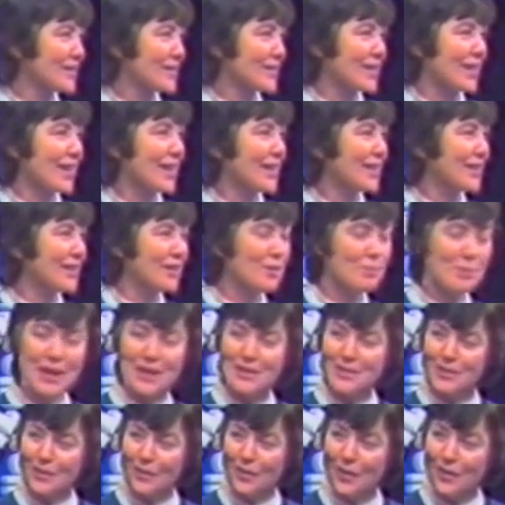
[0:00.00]
society to
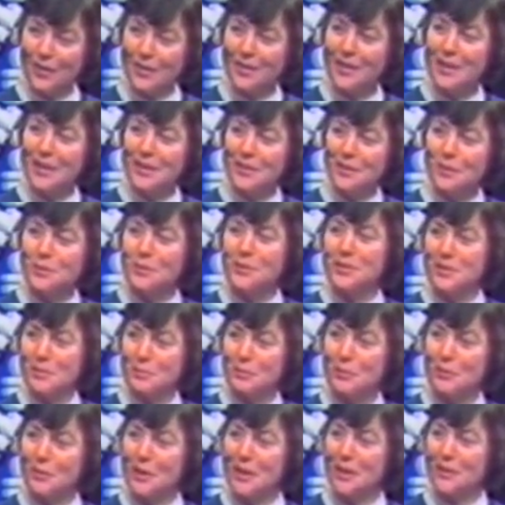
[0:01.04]
pass on the
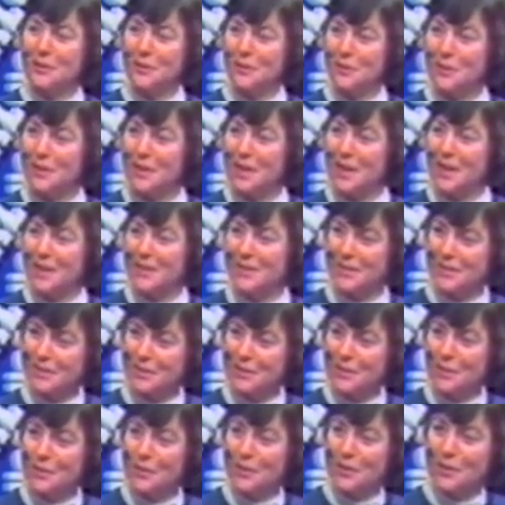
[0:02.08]
wisdom of life to the next
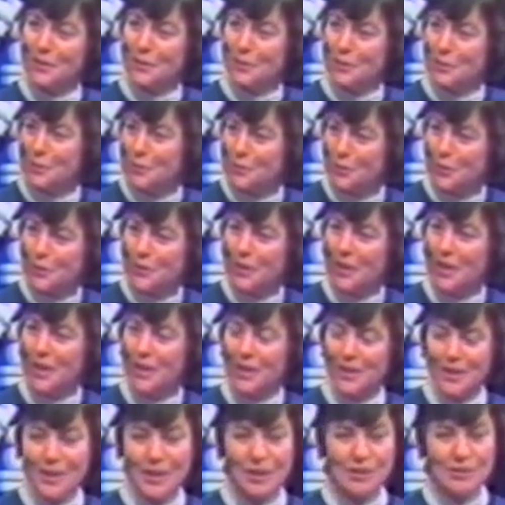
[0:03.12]
and so on and so forth.
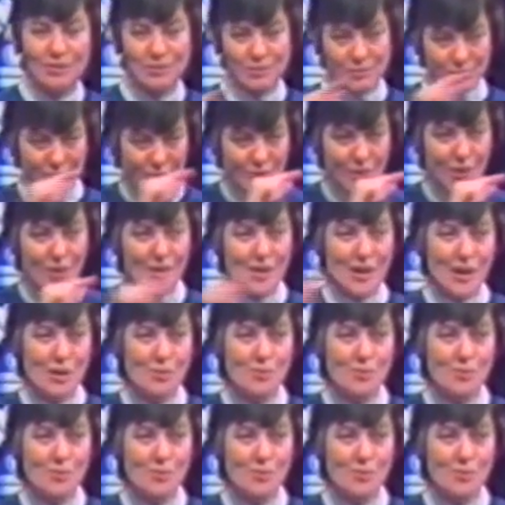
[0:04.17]
Now along